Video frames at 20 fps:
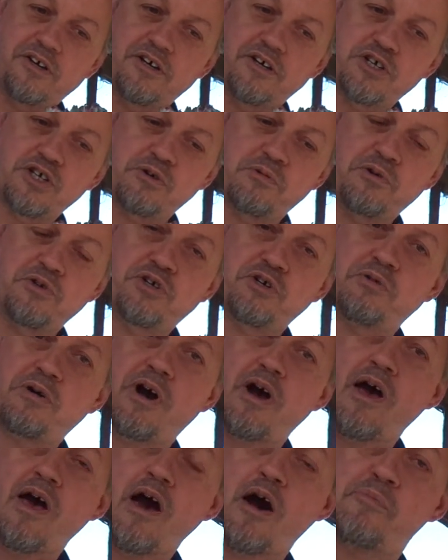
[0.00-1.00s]
So we'll do
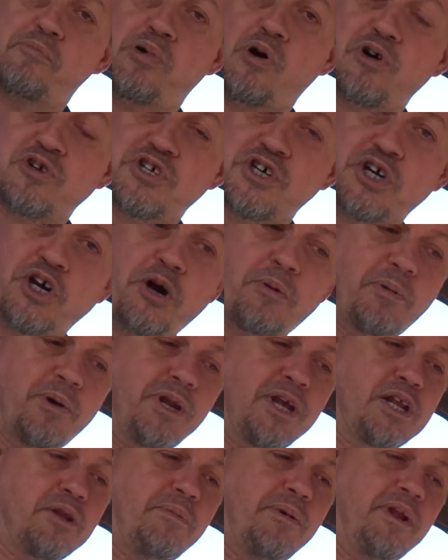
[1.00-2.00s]
a, a potting up a
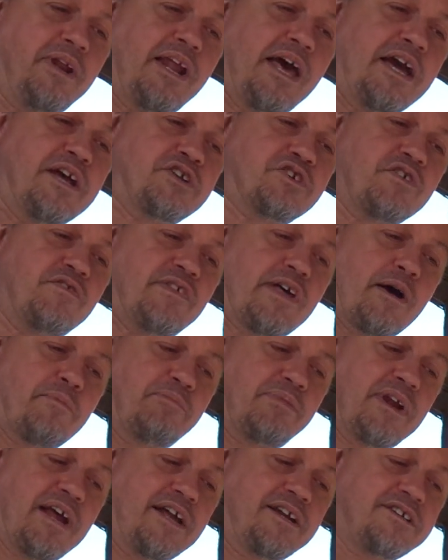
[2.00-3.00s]
little bit later of that
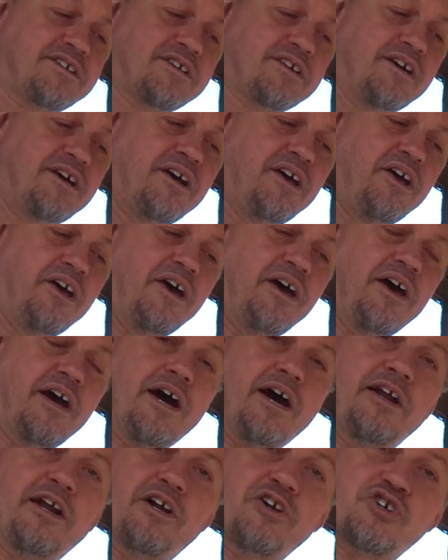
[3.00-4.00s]
plant
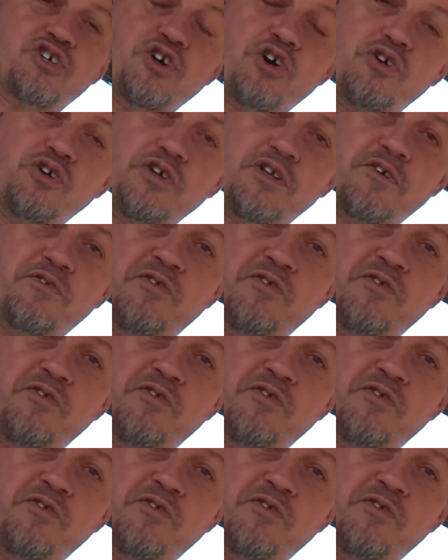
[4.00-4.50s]
and I'll show you the